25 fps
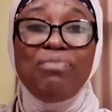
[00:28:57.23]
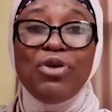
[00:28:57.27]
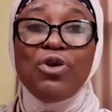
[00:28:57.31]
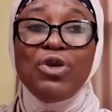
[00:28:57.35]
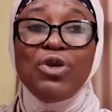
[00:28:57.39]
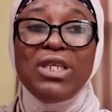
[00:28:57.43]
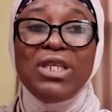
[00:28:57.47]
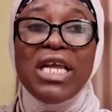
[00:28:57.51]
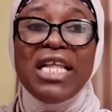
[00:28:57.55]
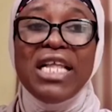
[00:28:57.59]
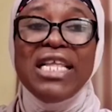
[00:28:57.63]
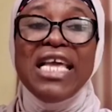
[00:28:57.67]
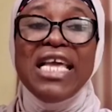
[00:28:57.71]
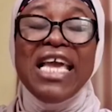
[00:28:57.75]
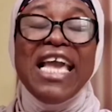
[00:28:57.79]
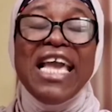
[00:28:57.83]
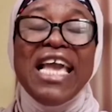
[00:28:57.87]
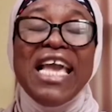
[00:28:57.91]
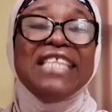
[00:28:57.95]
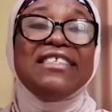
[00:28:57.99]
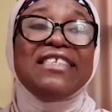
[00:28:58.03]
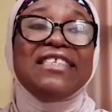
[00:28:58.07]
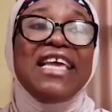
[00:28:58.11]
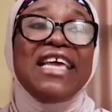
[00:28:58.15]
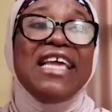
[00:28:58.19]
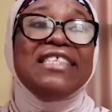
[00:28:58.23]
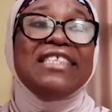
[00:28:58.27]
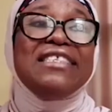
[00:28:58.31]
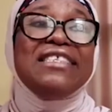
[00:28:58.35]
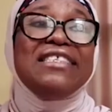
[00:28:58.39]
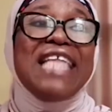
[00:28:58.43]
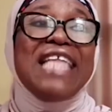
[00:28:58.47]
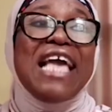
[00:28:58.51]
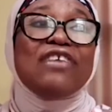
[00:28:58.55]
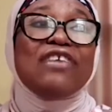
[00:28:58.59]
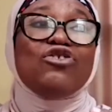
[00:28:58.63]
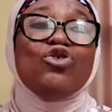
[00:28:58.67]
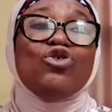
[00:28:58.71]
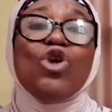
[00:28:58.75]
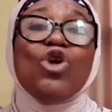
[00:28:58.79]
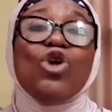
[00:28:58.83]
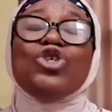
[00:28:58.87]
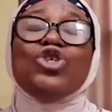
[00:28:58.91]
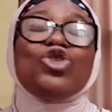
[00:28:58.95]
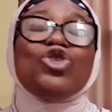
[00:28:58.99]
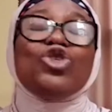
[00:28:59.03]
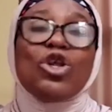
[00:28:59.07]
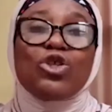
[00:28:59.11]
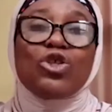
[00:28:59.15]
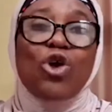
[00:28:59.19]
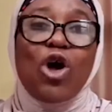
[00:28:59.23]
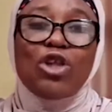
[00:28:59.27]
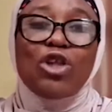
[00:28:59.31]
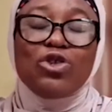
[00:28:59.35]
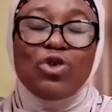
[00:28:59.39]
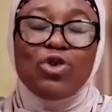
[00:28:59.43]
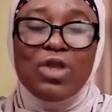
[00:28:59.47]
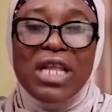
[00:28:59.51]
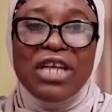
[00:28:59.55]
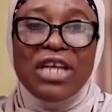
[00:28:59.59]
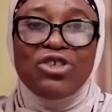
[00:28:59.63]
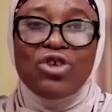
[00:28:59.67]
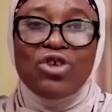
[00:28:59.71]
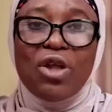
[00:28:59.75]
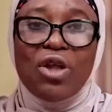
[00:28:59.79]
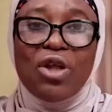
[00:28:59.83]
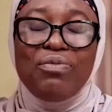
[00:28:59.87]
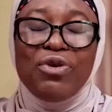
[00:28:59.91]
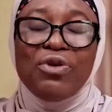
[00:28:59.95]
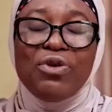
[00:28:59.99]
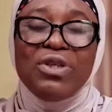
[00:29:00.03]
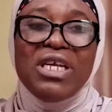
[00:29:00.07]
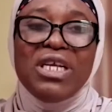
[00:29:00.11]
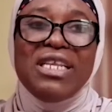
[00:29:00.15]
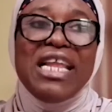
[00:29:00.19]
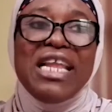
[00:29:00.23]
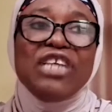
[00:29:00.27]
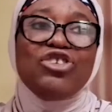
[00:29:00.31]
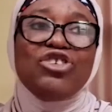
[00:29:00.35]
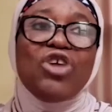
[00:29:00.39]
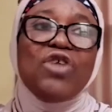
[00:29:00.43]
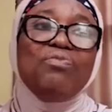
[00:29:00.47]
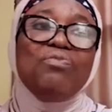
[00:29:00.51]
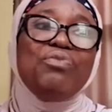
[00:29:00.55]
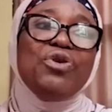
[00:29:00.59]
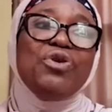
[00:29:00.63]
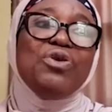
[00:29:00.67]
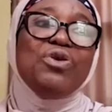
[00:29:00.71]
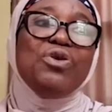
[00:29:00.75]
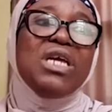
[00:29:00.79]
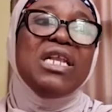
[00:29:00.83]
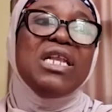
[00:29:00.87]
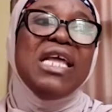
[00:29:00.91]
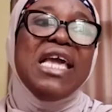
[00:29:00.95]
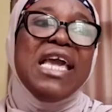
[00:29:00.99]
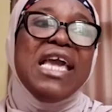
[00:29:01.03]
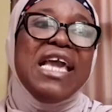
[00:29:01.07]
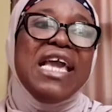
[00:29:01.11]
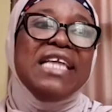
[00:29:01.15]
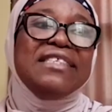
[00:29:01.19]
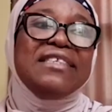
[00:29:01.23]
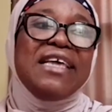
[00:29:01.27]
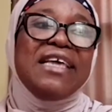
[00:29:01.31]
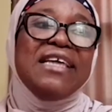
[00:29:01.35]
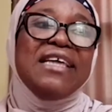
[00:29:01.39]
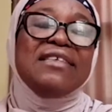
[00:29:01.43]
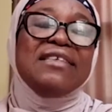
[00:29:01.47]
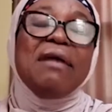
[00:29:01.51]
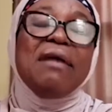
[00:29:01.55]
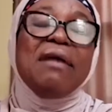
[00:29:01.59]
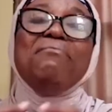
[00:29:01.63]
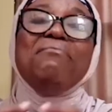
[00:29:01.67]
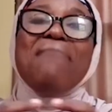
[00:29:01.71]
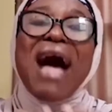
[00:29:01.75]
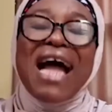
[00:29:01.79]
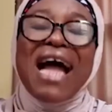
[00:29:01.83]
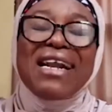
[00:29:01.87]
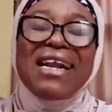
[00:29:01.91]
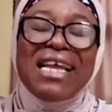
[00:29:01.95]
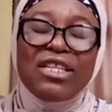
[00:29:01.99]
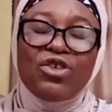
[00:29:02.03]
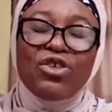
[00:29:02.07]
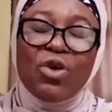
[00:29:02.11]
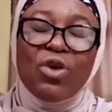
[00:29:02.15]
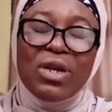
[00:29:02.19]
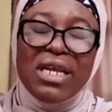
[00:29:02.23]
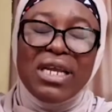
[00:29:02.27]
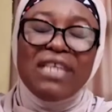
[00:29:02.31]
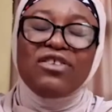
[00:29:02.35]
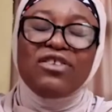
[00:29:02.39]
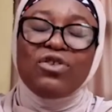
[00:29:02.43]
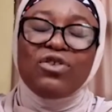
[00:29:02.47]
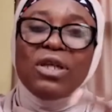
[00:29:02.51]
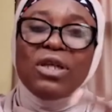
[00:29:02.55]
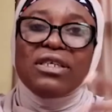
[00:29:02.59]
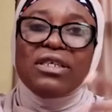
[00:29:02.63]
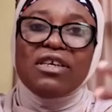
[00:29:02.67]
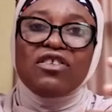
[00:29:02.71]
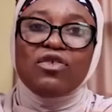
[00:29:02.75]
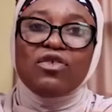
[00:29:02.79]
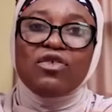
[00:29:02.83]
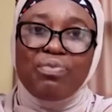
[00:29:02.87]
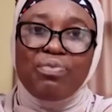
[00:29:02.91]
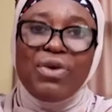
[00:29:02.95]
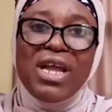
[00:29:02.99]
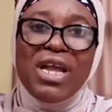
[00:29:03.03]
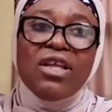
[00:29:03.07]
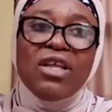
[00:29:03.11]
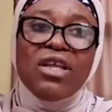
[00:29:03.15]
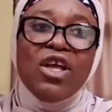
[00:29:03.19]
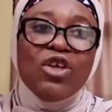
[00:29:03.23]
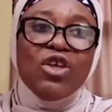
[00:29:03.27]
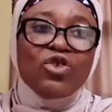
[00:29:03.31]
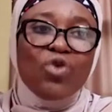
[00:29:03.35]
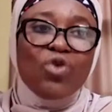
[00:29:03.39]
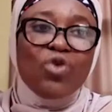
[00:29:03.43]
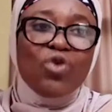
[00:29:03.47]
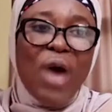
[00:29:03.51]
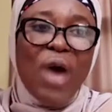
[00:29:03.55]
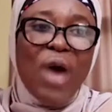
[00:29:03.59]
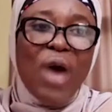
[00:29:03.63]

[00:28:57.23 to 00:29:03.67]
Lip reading: building, there's no shortcut to nation building. Nation building, it's a marathon, it's not a sprint. So